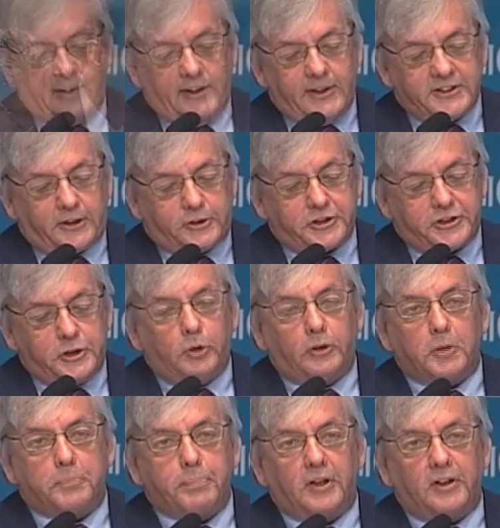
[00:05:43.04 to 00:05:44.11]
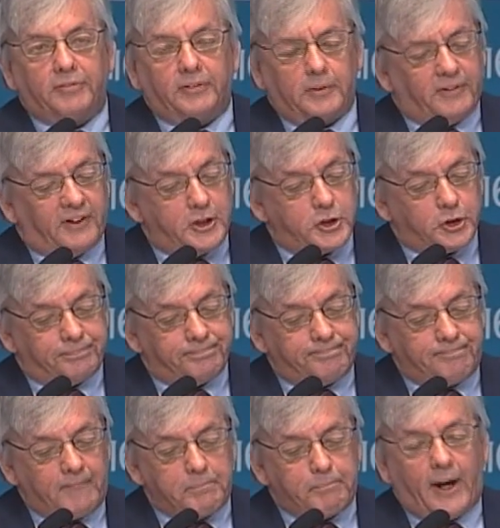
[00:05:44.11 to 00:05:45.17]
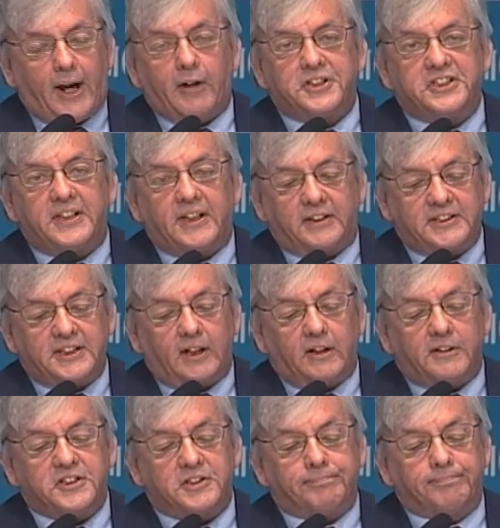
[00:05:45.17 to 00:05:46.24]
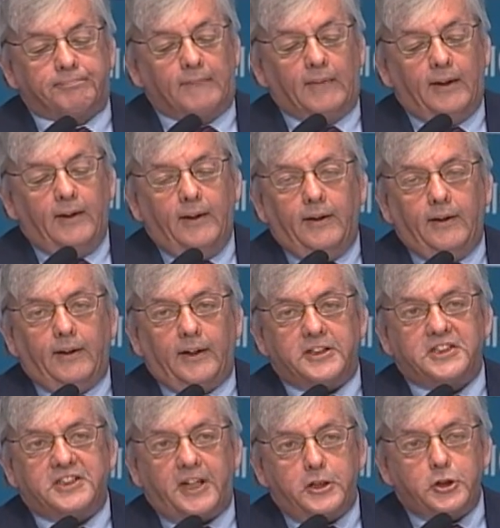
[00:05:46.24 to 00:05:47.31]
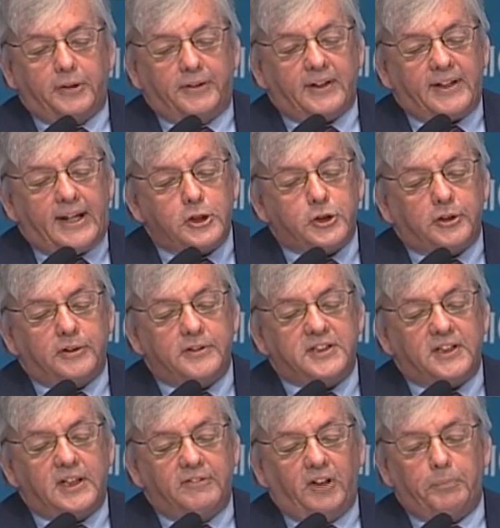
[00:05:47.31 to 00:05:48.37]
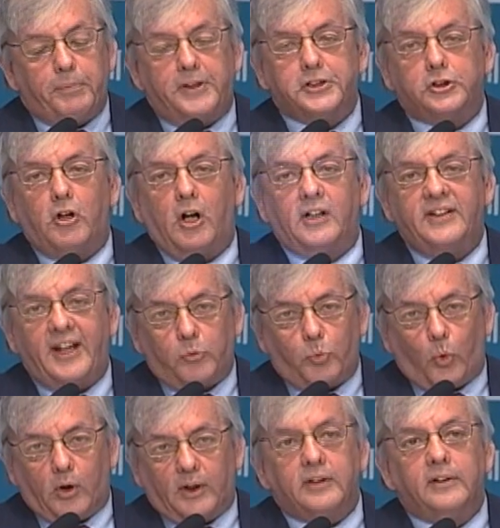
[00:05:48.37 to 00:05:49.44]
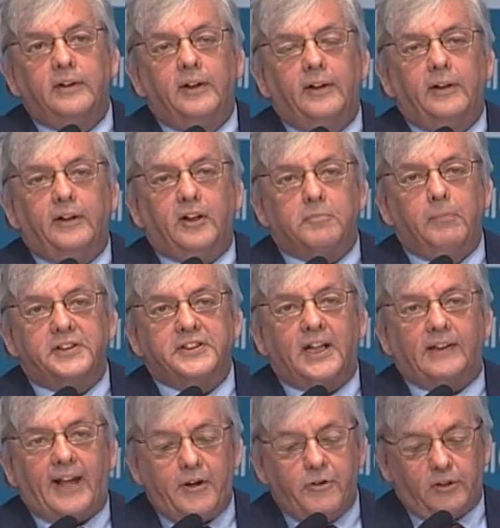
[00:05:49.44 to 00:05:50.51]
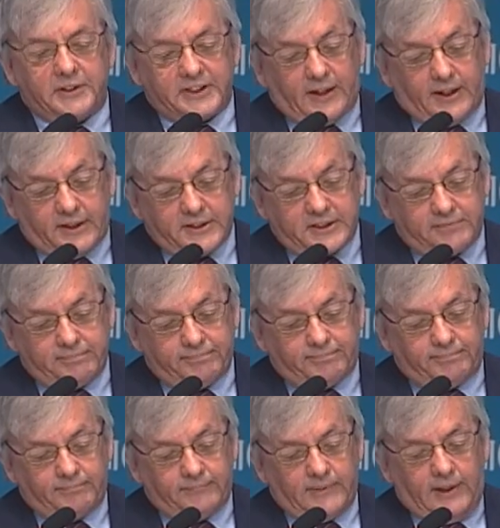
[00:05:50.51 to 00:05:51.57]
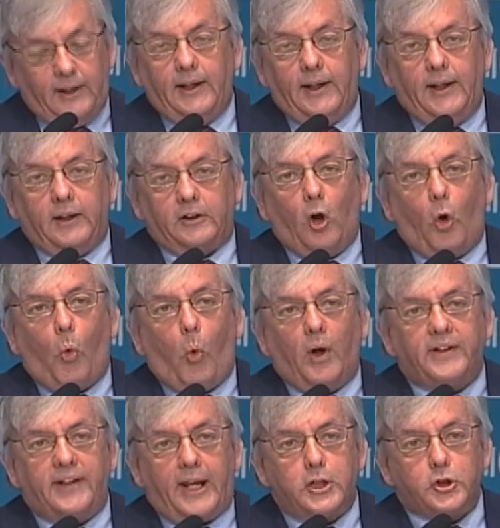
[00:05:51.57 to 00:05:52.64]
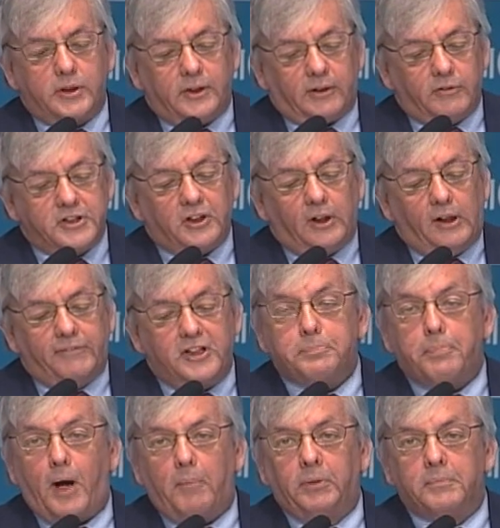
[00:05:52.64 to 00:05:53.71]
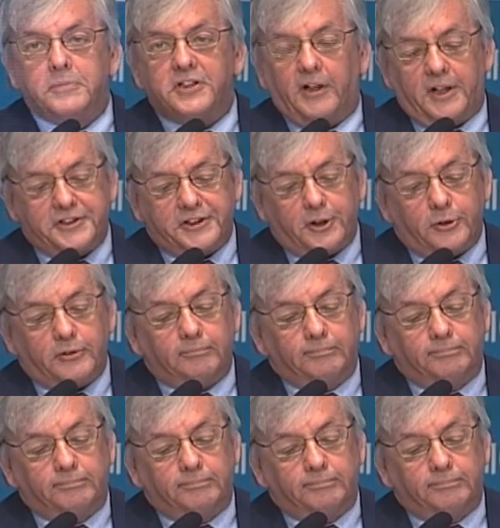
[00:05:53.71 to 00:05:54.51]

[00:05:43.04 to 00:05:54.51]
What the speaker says: such as nuclear proliferation, piracy, and terrorism, it's essential that nations develop a strong network of multilateral ties. No one nation can resolve these problems on its own.